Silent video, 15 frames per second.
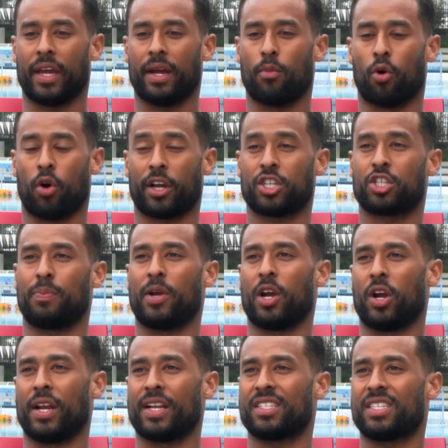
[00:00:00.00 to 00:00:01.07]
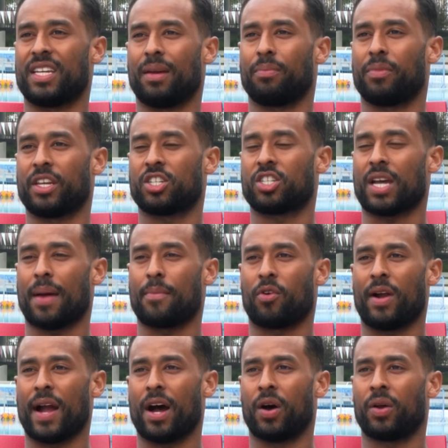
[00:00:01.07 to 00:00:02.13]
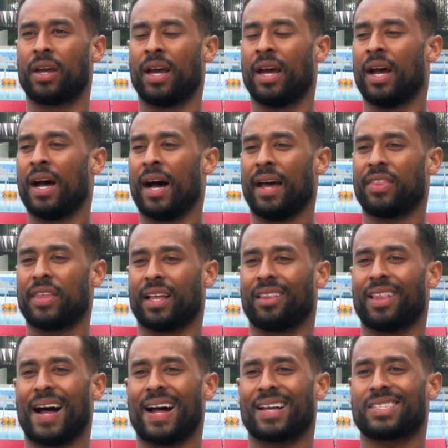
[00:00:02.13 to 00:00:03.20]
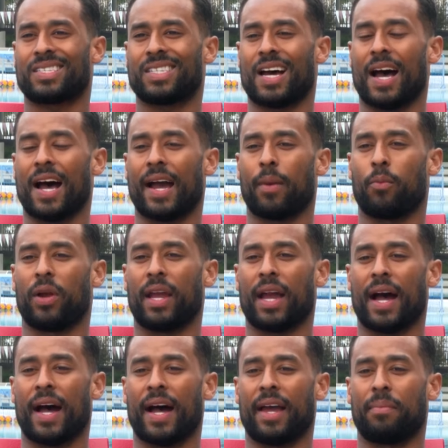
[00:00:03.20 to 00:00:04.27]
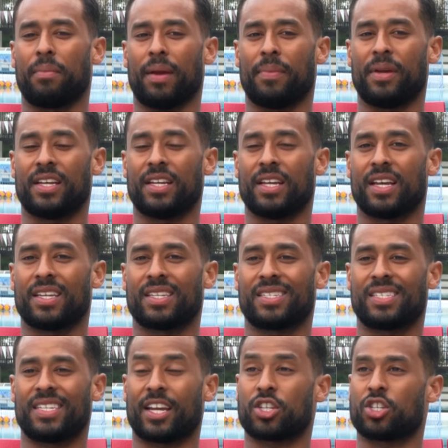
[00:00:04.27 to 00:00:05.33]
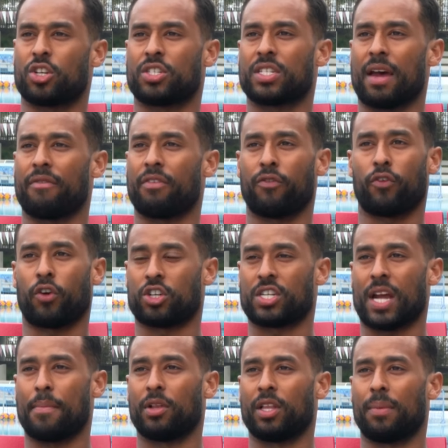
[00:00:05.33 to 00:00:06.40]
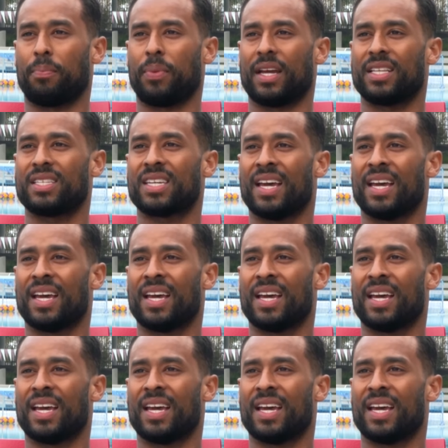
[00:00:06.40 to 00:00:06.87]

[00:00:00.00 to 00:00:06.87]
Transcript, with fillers: a more experienced team this time around. I think last time we had maybe six or seven first time Olympians.